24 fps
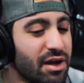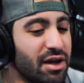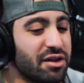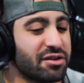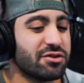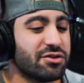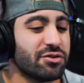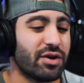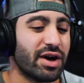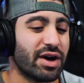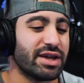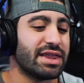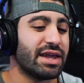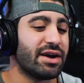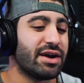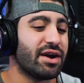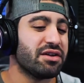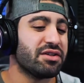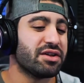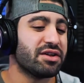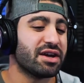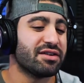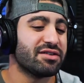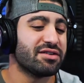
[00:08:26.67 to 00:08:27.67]
So right there, I
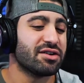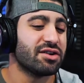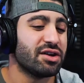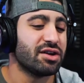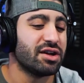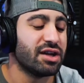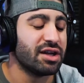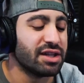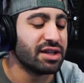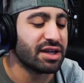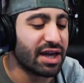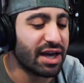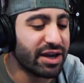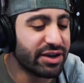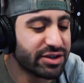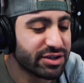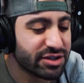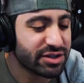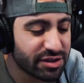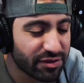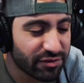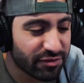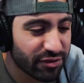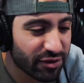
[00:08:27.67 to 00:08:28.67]
think is a good
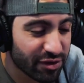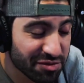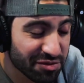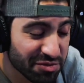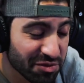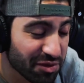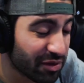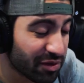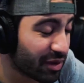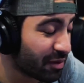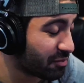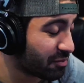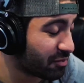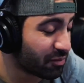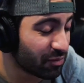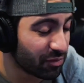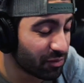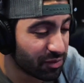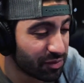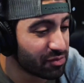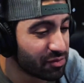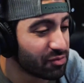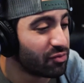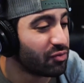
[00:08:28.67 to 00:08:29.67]
indication. First of all,
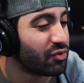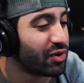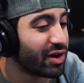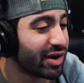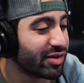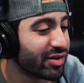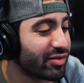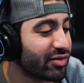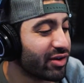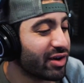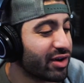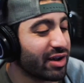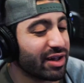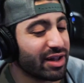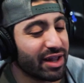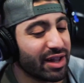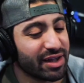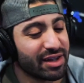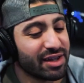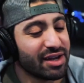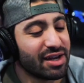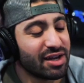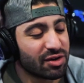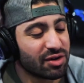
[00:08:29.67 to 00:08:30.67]
very very
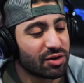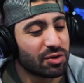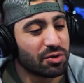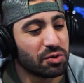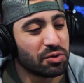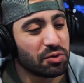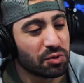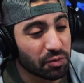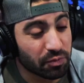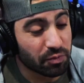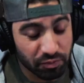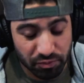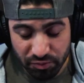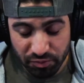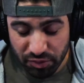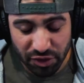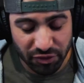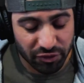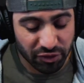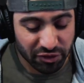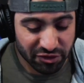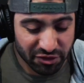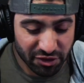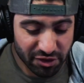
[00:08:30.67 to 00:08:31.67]
like cool,
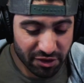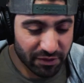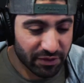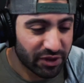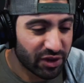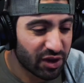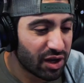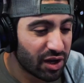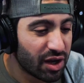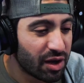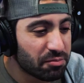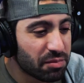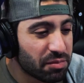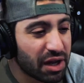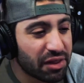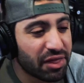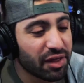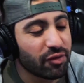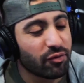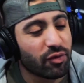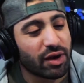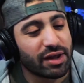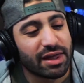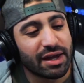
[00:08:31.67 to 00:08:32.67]
beautiful song. But I
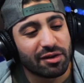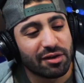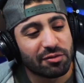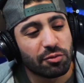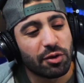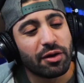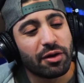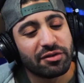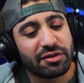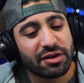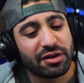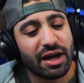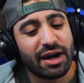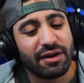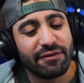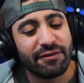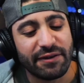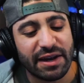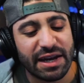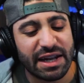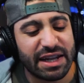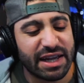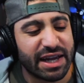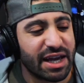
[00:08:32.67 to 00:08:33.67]
think right there is what I was kind of
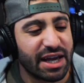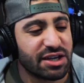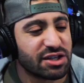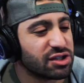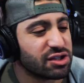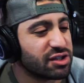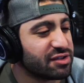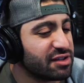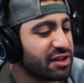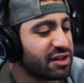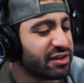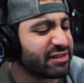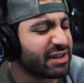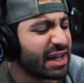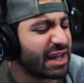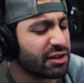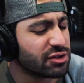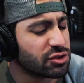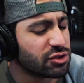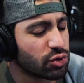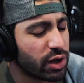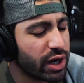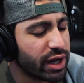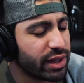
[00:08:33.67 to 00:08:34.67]
an indication. See, listen to how
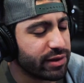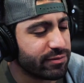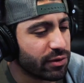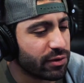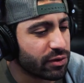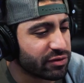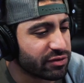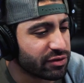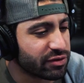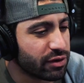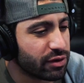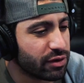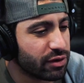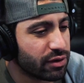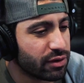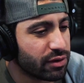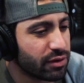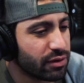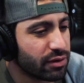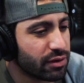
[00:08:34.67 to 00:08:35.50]
dry the vocals are.